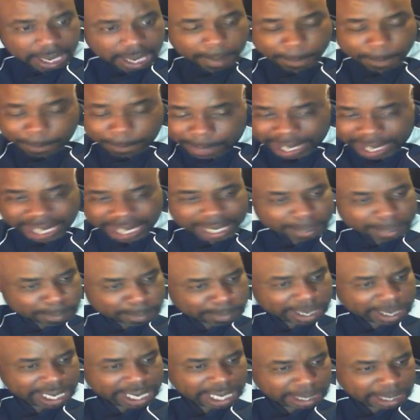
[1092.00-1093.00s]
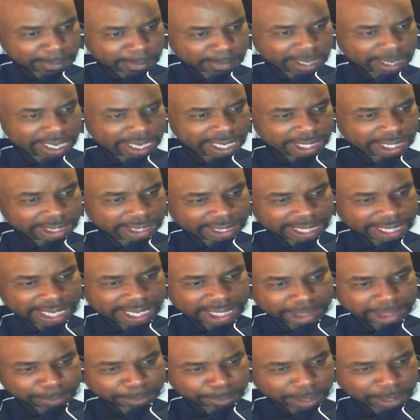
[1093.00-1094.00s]
many, many, many
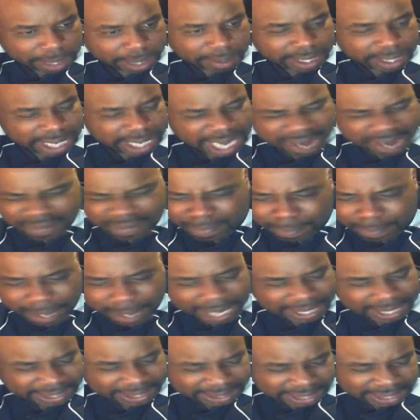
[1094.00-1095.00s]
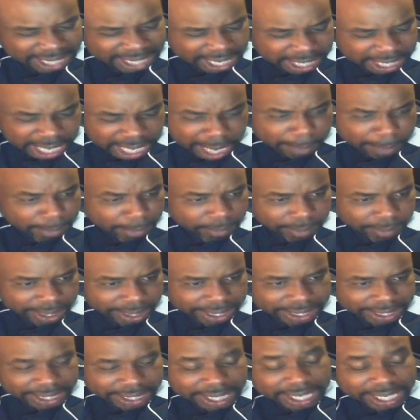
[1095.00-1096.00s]
things, period. Everybody is not
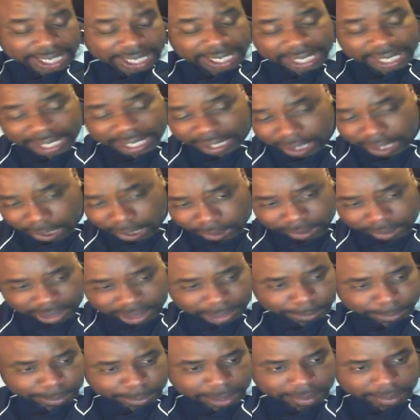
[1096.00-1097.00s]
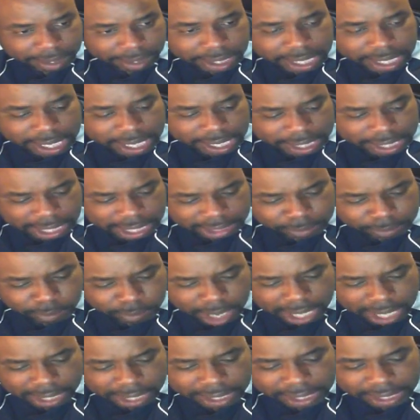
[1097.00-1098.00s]
operating in the Holy Spirit. That's
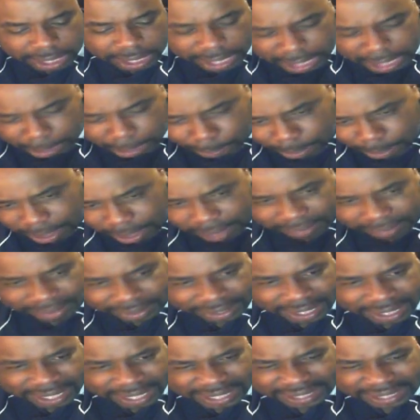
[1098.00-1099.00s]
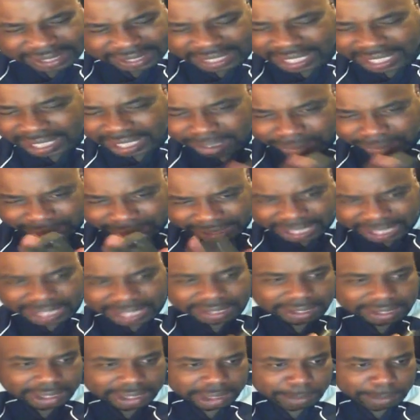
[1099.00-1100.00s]
why in the book of John, he said you
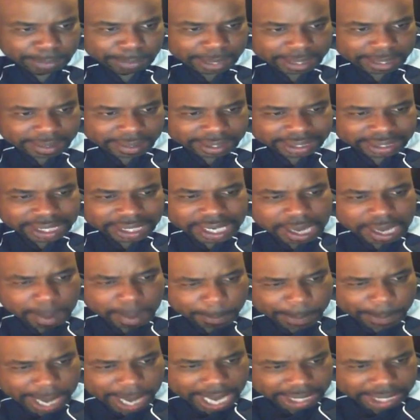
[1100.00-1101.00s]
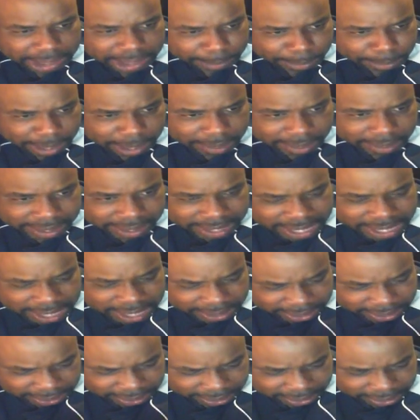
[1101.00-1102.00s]
test the spirits by the spirits
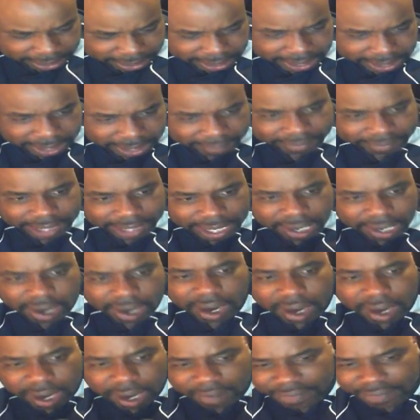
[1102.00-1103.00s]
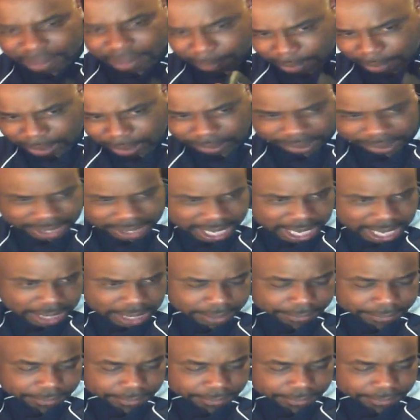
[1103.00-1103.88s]
to see if they are of the Most High.